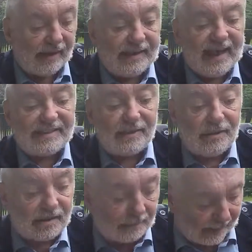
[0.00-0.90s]
Next out
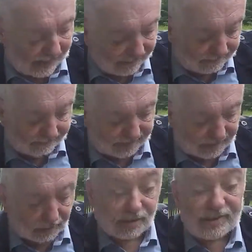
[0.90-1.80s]
of the bag,
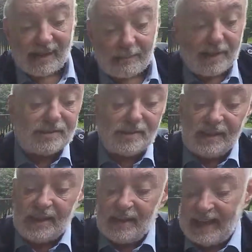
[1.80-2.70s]
some more tablet.
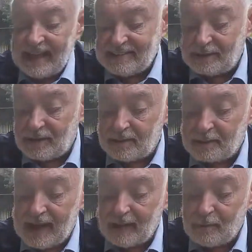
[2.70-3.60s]
Next out of the
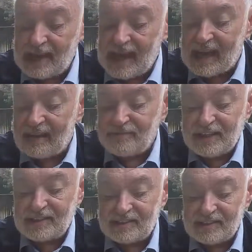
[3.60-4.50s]
bag we have,
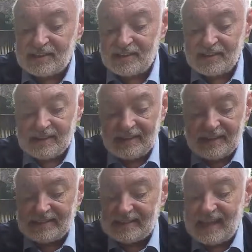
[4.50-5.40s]
this
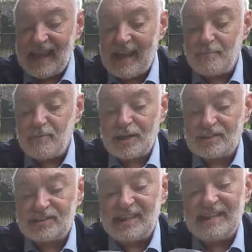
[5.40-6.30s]
is a camera
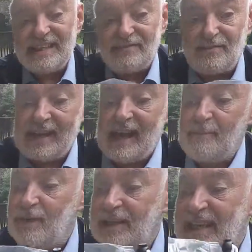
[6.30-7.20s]
sleeve, a
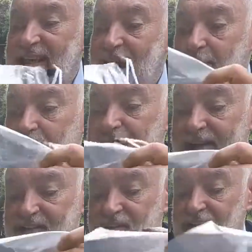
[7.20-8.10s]
camera kit
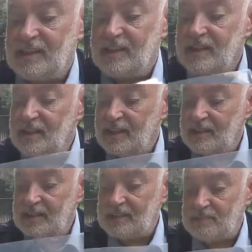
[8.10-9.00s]
essentially.
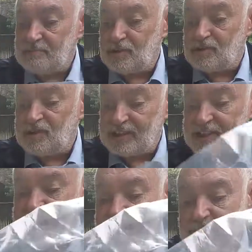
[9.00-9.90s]
You stick your
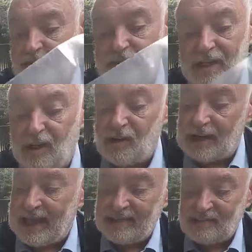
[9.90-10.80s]
camera with a long
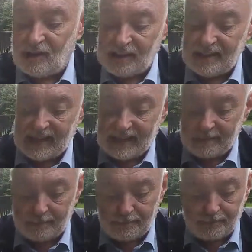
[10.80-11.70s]
lens on your neck,
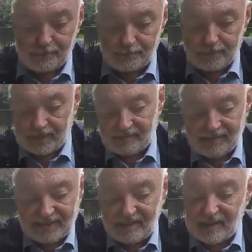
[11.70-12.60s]

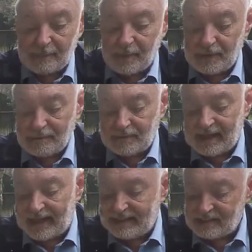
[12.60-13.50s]
tighten it up around the
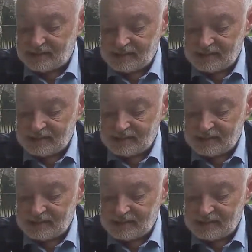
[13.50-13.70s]
lens,